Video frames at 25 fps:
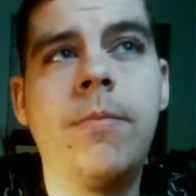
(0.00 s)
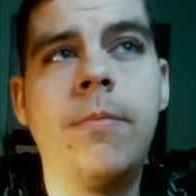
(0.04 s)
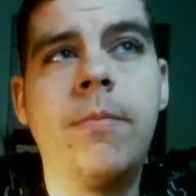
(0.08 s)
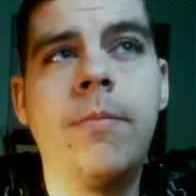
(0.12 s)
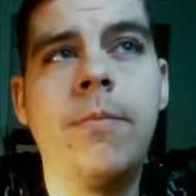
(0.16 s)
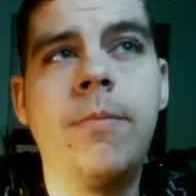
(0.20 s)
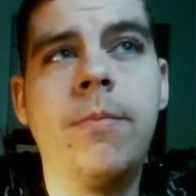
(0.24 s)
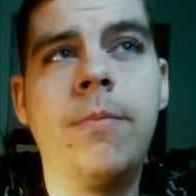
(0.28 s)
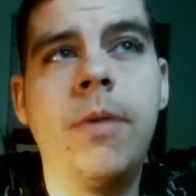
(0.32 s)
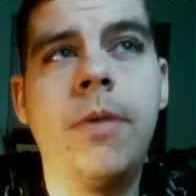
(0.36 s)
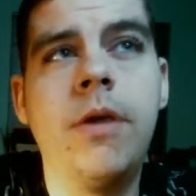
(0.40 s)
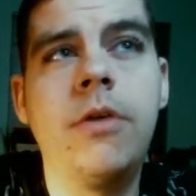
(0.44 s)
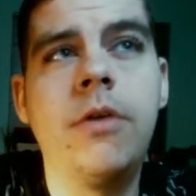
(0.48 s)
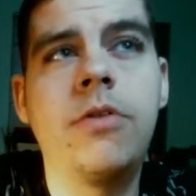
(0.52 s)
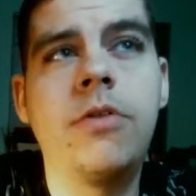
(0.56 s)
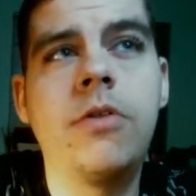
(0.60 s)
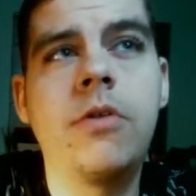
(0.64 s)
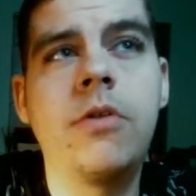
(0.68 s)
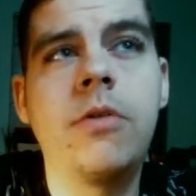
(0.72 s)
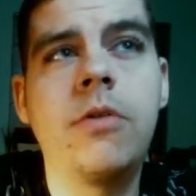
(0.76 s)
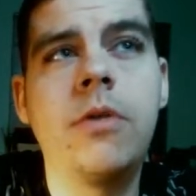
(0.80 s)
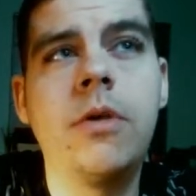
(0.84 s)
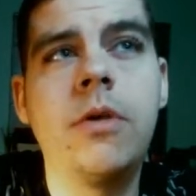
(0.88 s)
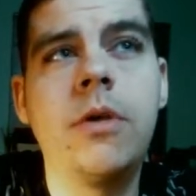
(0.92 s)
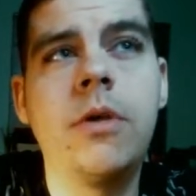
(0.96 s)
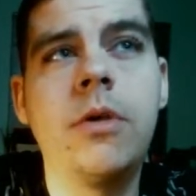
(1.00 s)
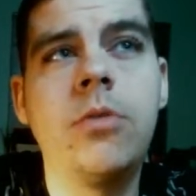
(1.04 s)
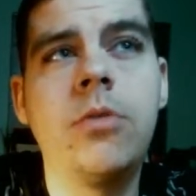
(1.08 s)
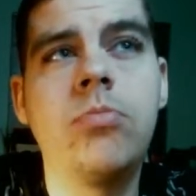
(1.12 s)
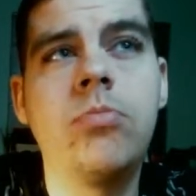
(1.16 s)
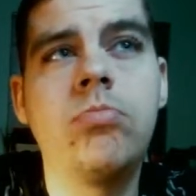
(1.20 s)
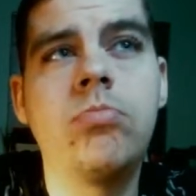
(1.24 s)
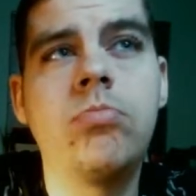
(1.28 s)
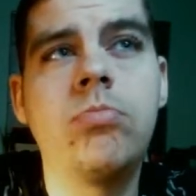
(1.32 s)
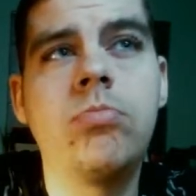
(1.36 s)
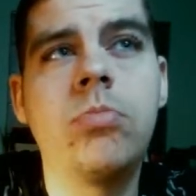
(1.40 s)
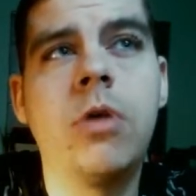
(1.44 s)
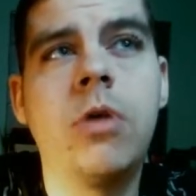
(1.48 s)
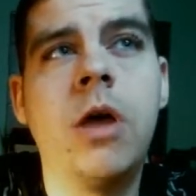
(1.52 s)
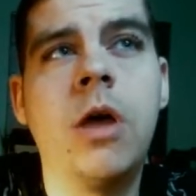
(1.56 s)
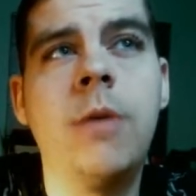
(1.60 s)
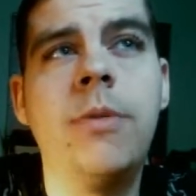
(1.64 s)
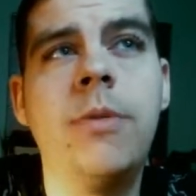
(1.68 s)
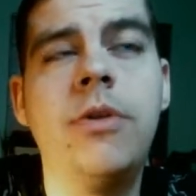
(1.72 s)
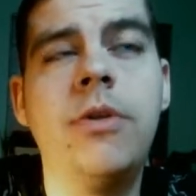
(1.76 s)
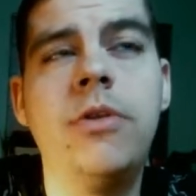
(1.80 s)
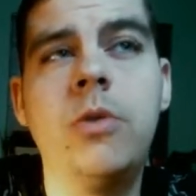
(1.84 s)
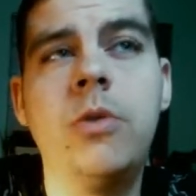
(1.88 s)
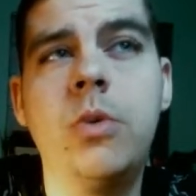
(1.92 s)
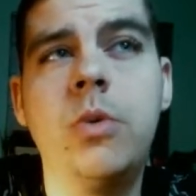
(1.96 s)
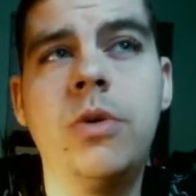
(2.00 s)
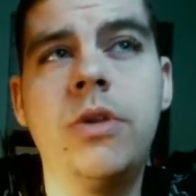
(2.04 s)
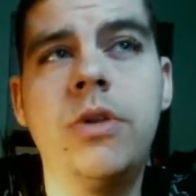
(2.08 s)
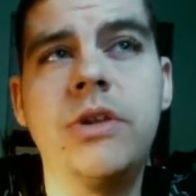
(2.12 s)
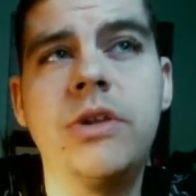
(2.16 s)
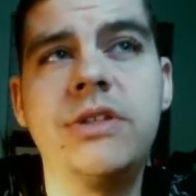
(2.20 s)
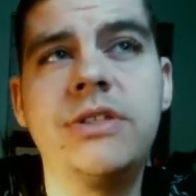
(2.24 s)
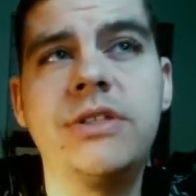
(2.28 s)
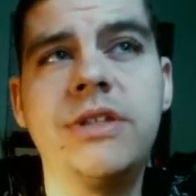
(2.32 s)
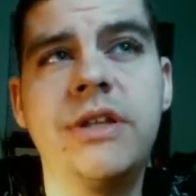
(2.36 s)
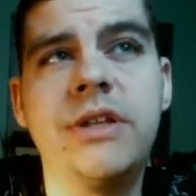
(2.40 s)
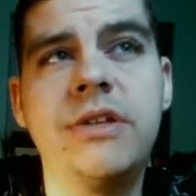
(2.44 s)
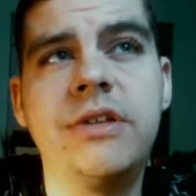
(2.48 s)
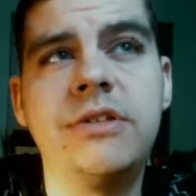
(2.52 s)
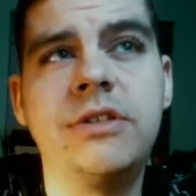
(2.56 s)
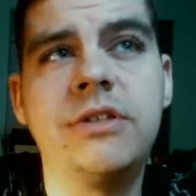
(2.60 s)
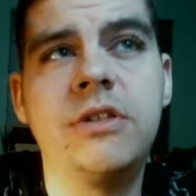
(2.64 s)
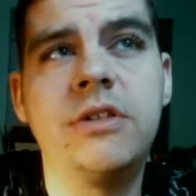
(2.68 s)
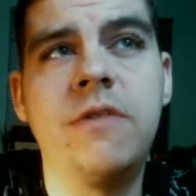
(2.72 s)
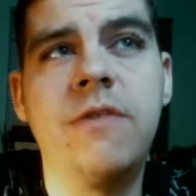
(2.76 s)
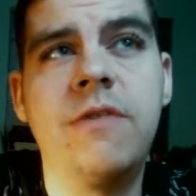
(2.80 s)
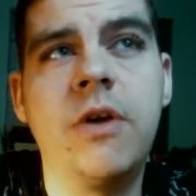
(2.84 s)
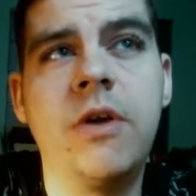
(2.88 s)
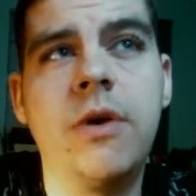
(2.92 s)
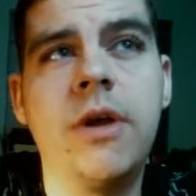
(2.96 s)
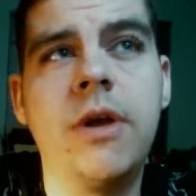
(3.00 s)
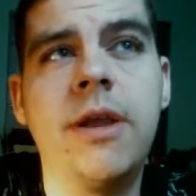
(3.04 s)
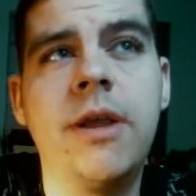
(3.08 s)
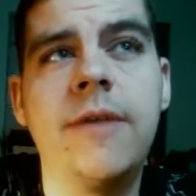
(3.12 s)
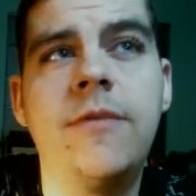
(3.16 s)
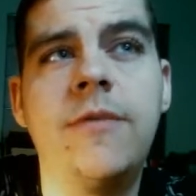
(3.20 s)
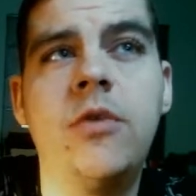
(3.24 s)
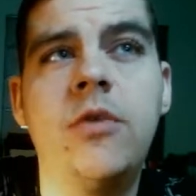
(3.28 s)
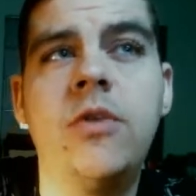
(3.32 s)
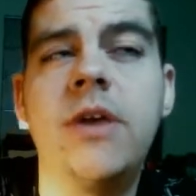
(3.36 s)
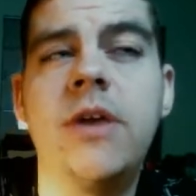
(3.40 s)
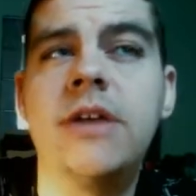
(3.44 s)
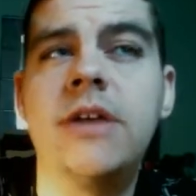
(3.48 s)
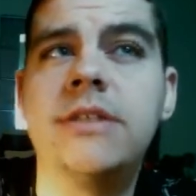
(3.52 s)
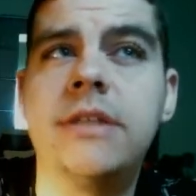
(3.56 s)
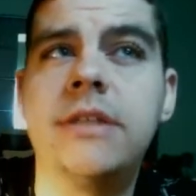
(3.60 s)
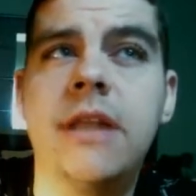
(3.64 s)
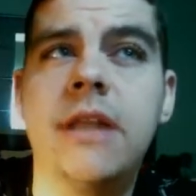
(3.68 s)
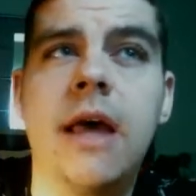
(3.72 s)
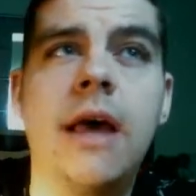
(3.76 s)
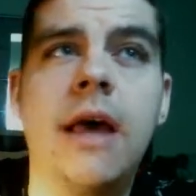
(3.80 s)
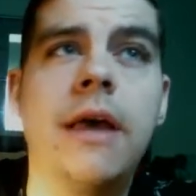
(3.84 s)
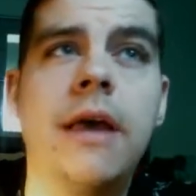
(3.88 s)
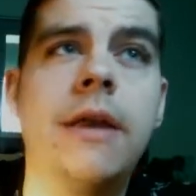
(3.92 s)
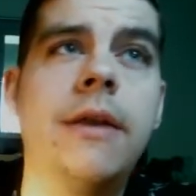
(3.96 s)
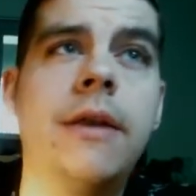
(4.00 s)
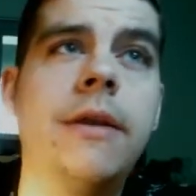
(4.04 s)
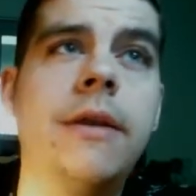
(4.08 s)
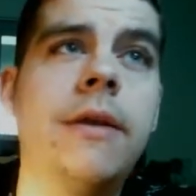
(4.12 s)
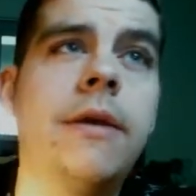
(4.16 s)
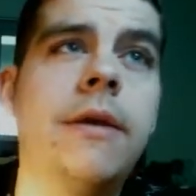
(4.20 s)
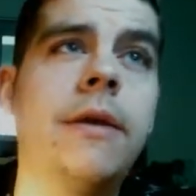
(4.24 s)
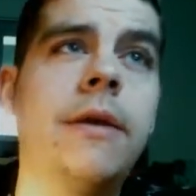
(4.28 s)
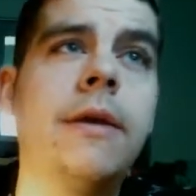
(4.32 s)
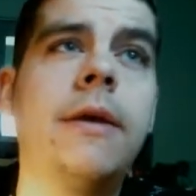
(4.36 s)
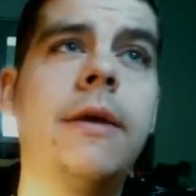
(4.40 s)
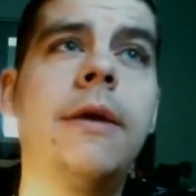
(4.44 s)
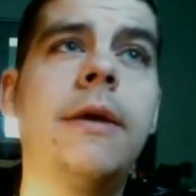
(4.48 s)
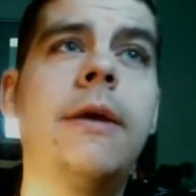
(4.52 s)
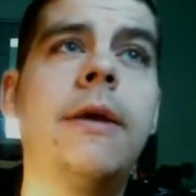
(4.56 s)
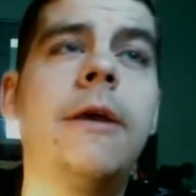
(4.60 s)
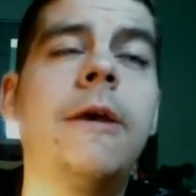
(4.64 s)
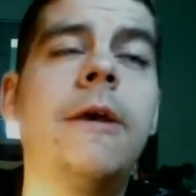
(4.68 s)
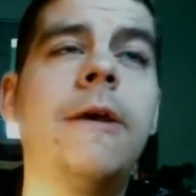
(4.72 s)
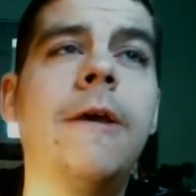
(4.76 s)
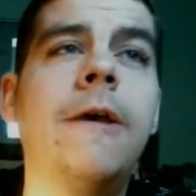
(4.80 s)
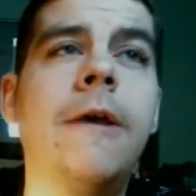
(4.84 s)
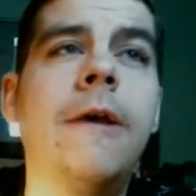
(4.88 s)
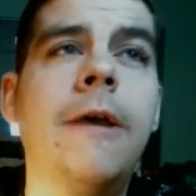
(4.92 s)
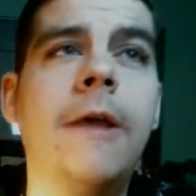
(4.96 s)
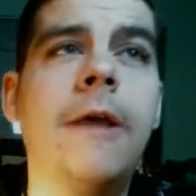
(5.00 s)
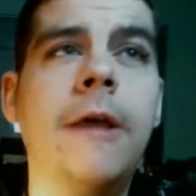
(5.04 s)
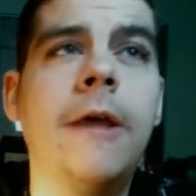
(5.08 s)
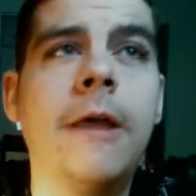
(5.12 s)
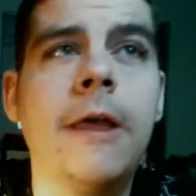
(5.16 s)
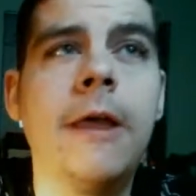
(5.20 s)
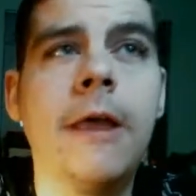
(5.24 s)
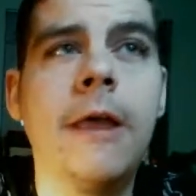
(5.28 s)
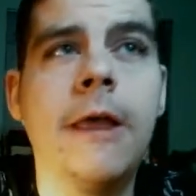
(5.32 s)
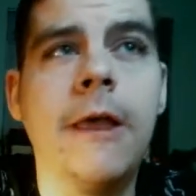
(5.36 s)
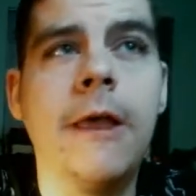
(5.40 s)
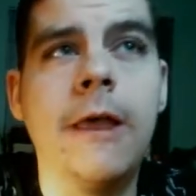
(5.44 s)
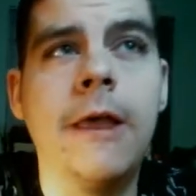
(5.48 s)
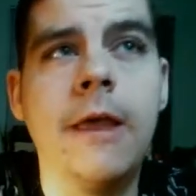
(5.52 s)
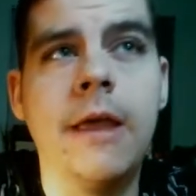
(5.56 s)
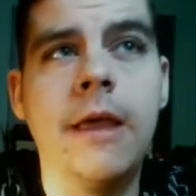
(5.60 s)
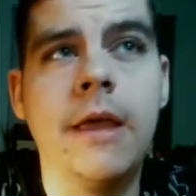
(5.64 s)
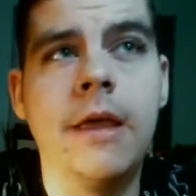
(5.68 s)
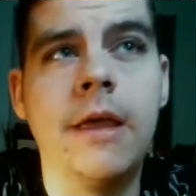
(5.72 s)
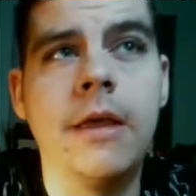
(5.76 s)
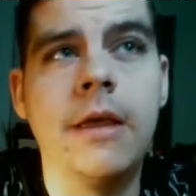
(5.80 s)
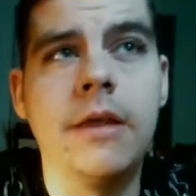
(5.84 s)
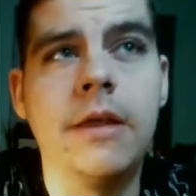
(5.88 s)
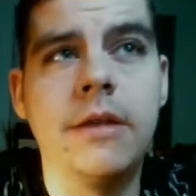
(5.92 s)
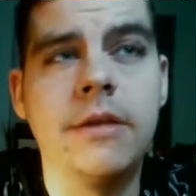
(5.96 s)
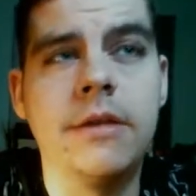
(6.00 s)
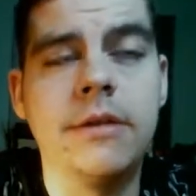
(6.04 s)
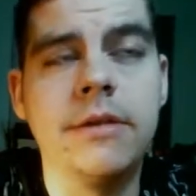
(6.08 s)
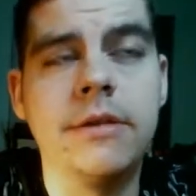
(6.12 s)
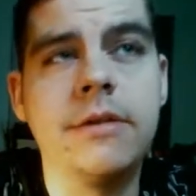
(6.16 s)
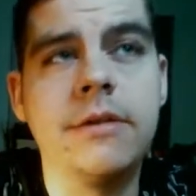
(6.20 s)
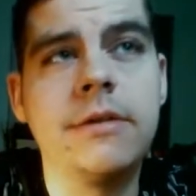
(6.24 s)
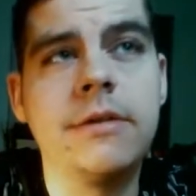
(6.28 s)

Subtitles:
basically, I've been doing this since the very end of 2009. And